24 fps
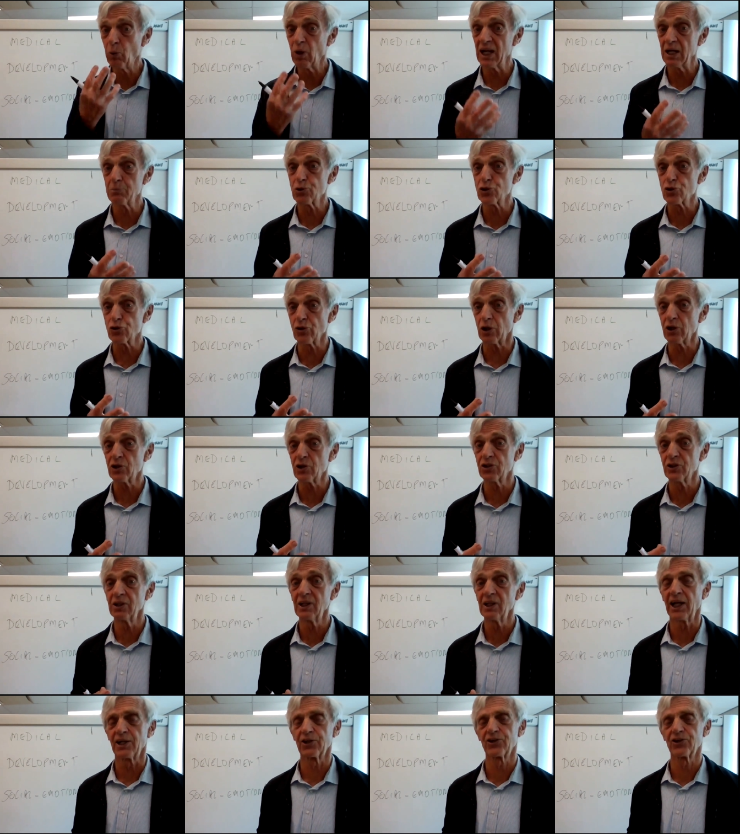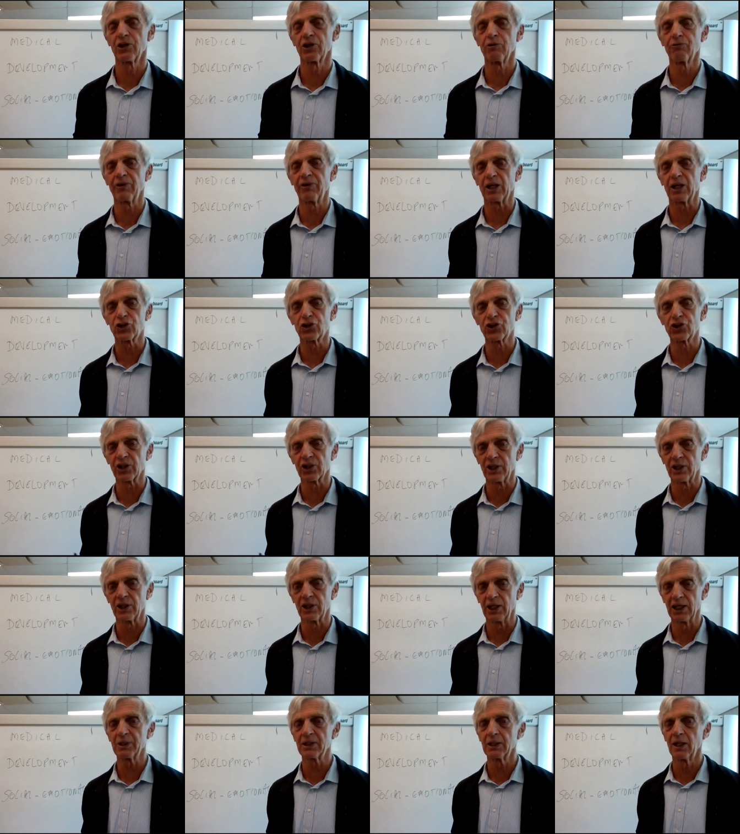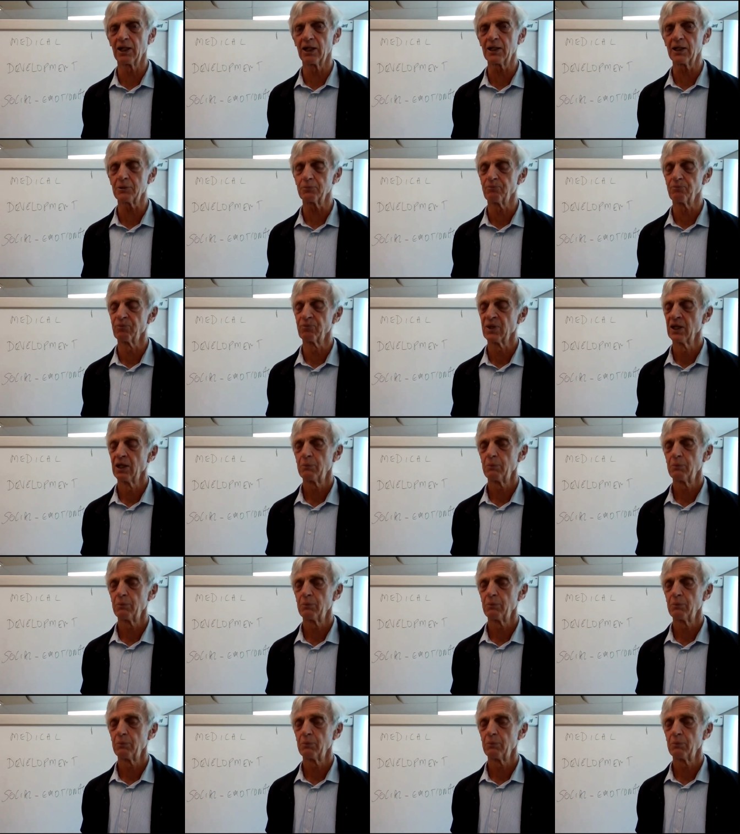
airway obstruction as it affects sleep at night